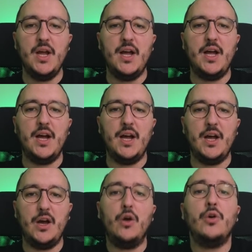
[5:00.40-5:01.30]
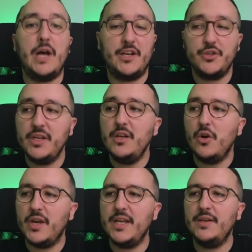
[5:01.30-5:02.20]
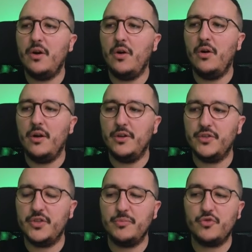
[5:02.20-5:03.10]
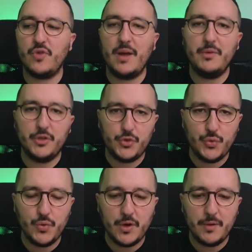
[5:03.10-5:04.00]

uh, actually log in or uh, subscribe to uh,